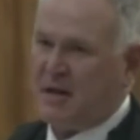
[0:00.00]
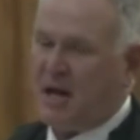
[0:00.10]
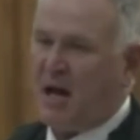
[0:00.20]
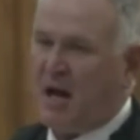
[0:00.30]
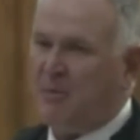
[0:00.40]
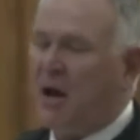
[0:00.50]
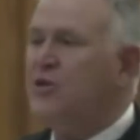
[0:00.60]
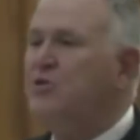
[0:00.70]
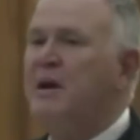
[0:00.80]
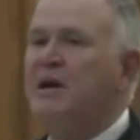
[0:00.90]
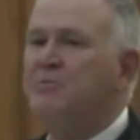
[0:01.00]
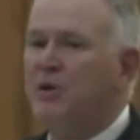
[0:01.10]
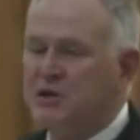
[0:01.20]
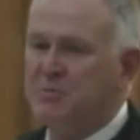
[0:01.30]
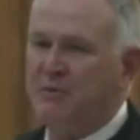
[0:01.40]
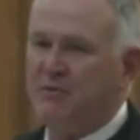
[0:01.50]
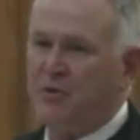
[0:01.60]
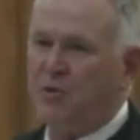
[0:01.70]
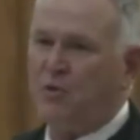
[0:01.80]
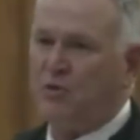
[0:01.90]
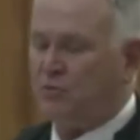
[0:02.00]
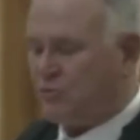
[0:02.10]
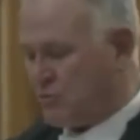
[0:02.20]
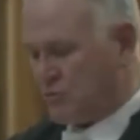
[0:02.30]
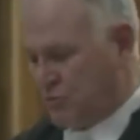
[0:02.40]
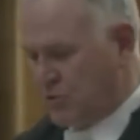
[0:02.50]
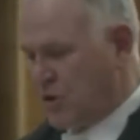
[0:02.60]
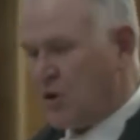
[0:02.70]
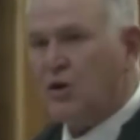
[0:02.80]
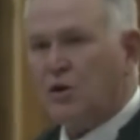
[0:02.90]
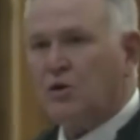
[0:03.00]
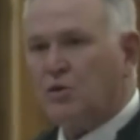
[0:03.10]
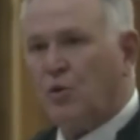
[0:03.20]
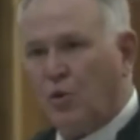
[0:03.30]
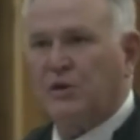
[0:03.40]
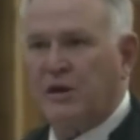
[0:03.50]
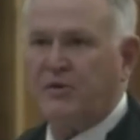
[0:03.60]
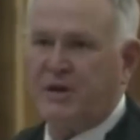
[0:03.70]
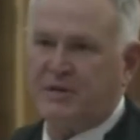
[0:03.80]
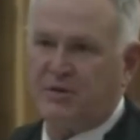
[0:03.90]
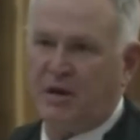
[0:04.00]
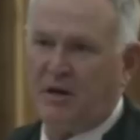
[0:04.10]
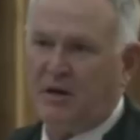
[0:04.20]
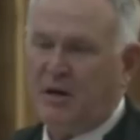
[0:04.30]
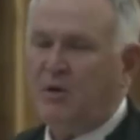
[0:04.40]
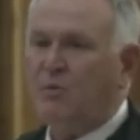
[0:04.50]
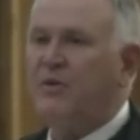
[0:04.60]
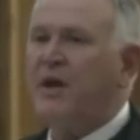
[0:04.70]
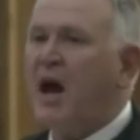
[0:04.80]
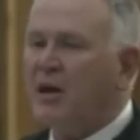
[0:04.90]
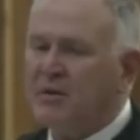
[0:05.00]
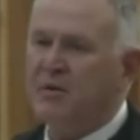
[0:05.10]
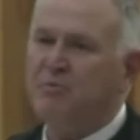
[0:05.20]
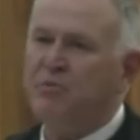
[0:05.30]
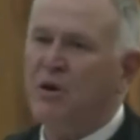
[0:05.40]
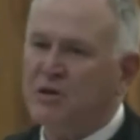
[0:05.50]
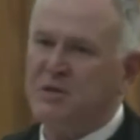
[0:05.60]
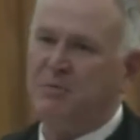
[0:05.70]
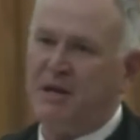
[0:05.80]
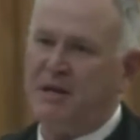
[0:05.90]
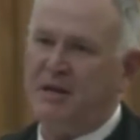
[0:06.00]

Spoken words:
I'm going to make it possible for the court to order a retrial without possibly